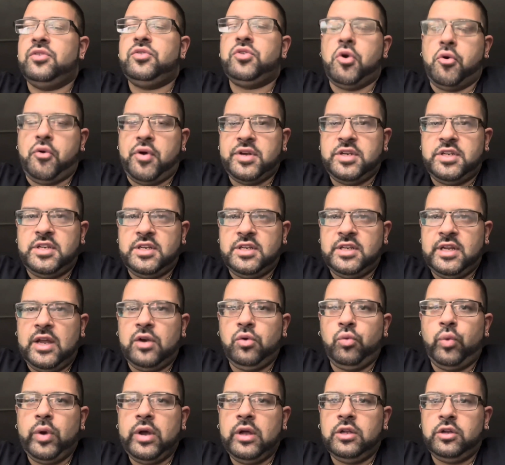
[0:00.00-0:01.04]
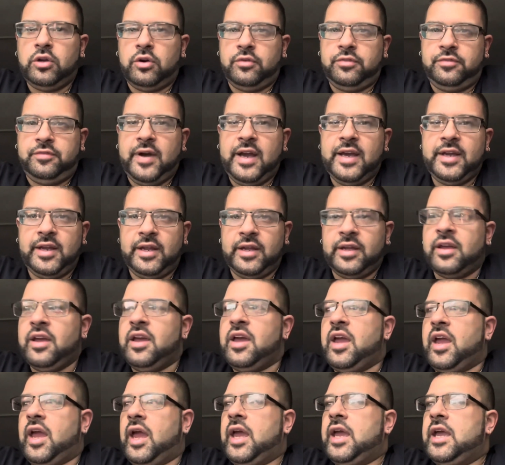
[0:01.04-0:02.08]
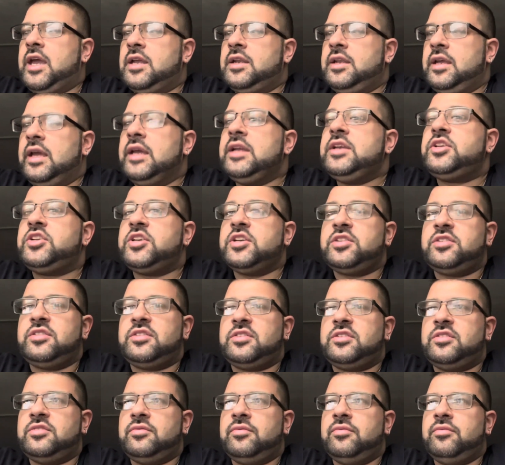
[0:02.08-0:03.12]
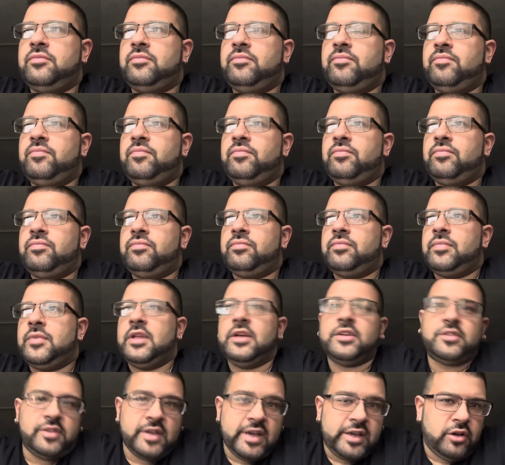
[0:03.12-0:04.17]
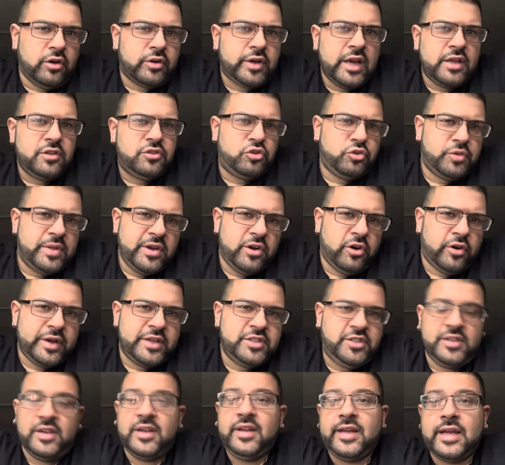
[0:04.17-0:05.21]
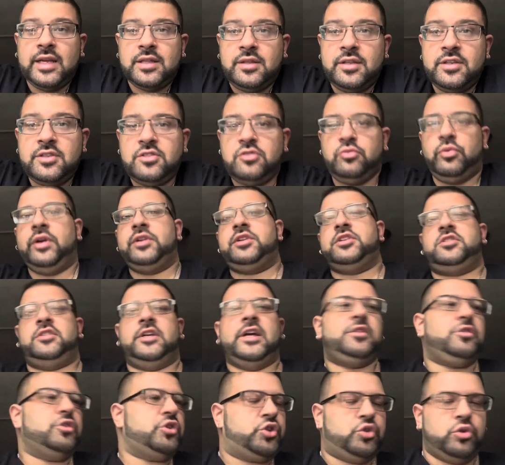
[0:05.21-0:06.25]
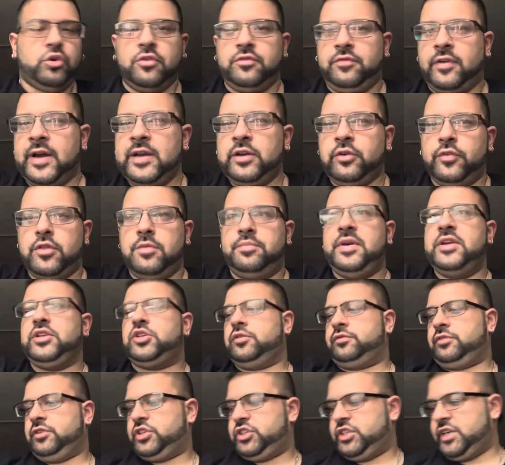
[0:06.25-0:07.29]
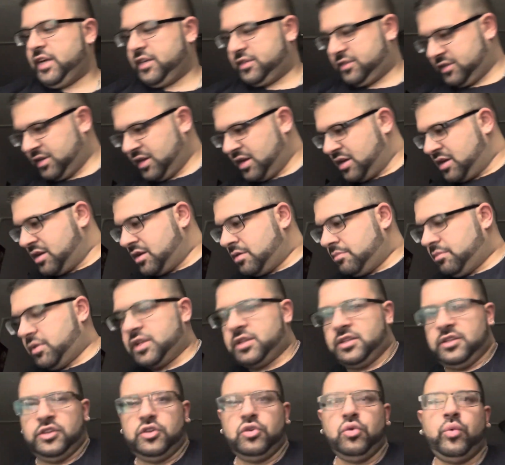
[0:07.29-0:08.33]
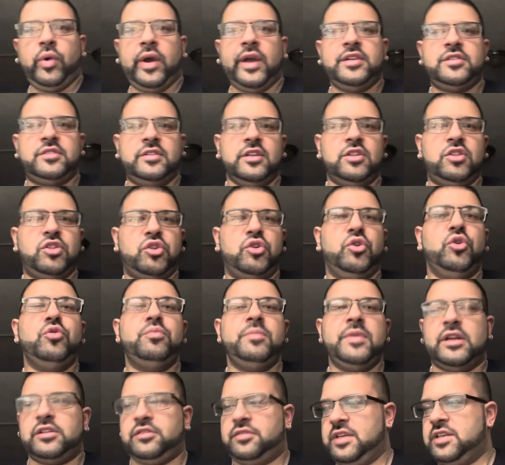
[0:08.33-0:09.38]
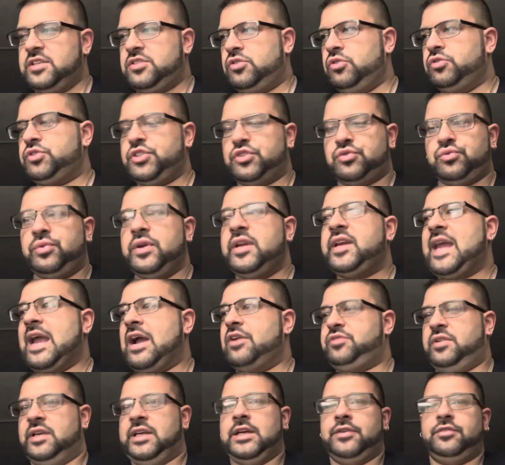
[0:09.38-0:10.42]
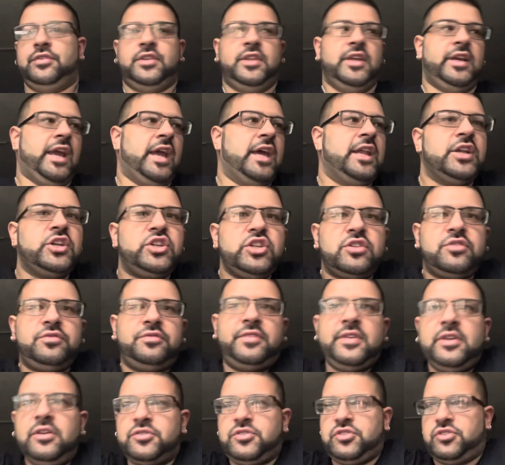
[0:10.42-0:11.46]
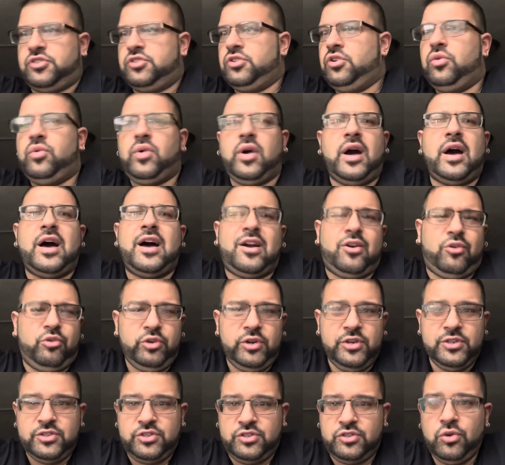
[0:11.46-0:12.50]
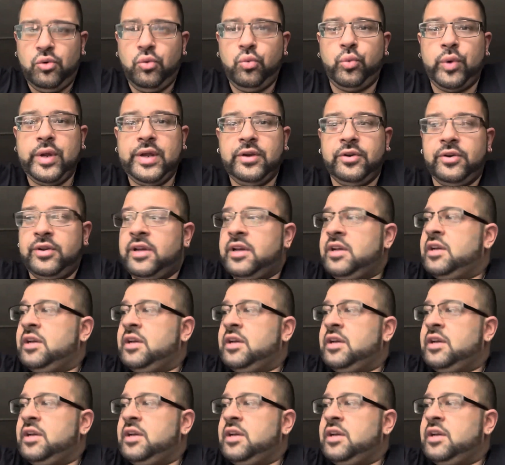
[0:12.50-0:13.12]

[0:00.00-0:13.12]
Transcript: Norrington, and Will are fighting, and it just... It's like, okay, so the audience didn't get this. We understand they're still fighting with a beach over chest, but you wasted 2 minutes, these two just recounting everything, and it just feels so awkward and so weird.